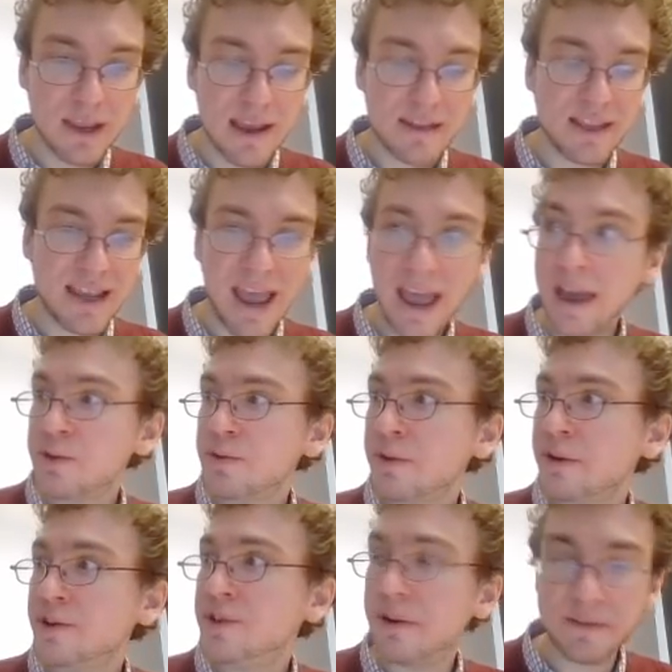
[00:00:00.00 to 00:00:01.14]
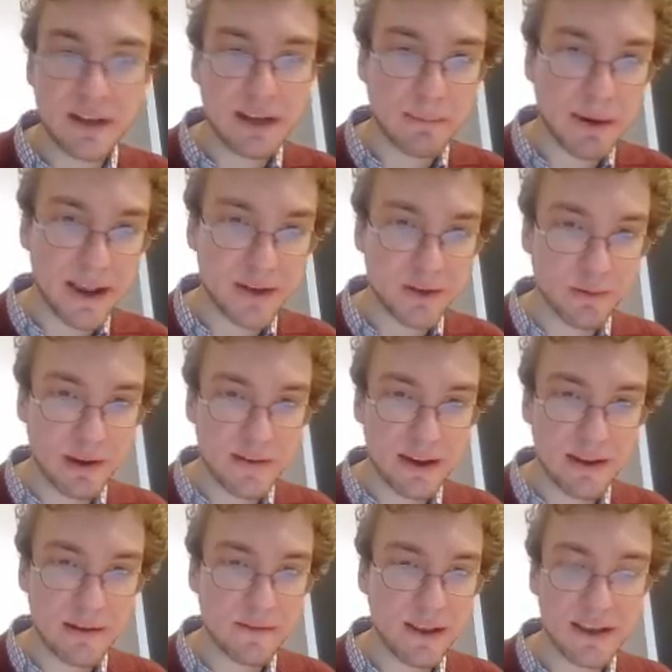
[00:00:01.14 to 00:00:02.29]
And the extra shifting by a
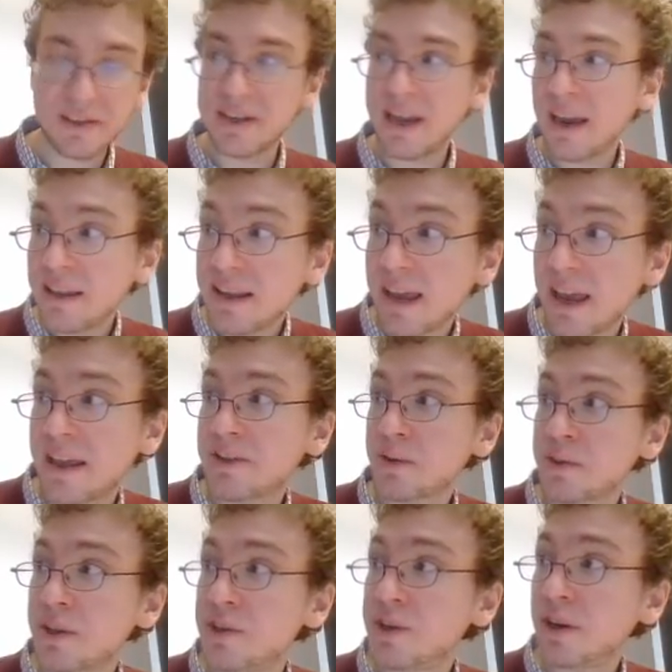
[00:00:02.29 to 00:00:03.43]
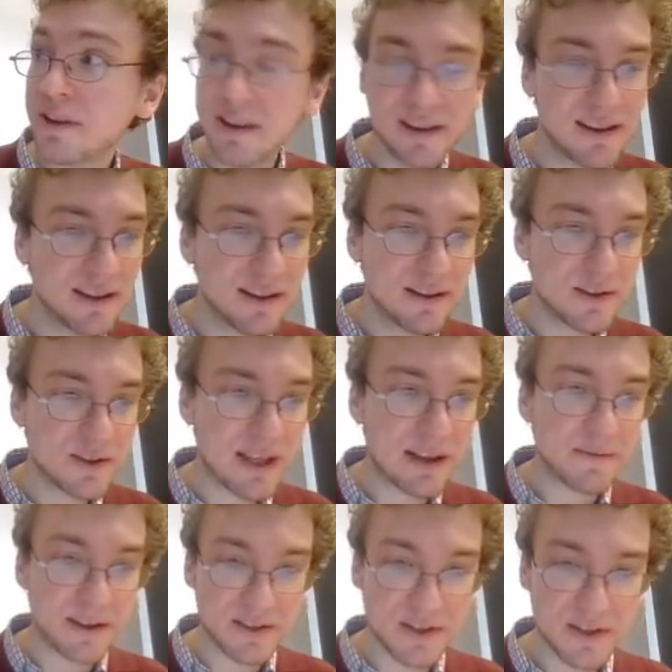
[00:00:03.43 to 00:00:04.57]
derivative exactly cancels the junk. So
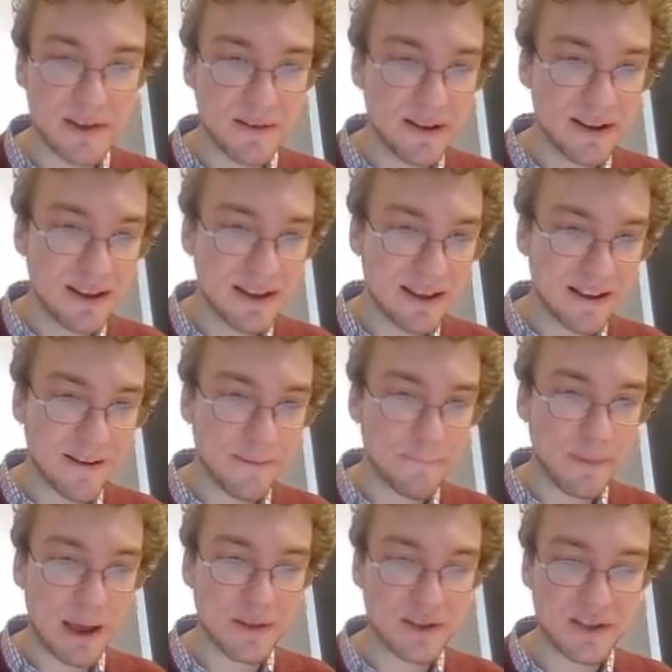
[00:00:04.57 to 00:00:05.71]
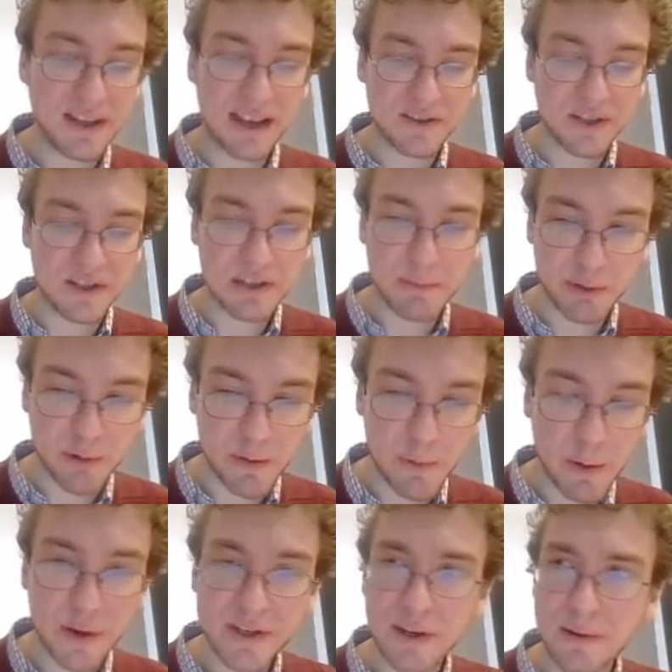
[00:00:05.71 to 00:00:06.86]
that fixes it. Now this thing has the symmetry
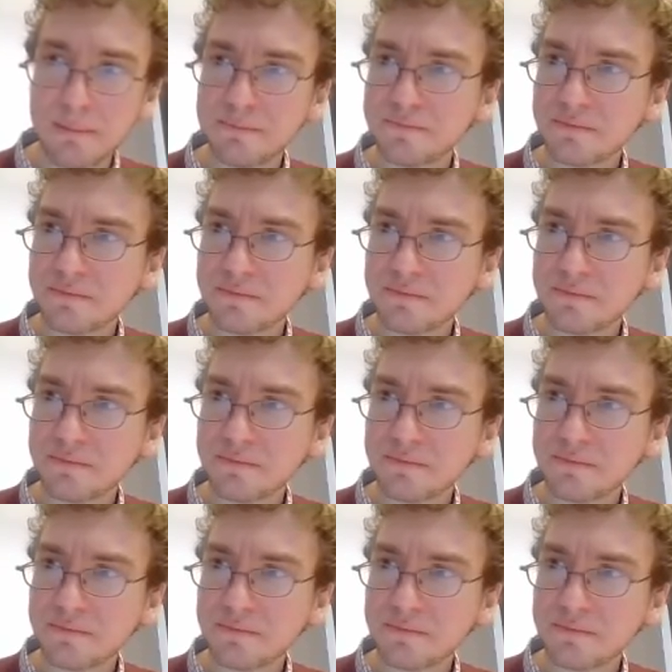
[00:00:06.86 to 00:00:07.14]
we wanted.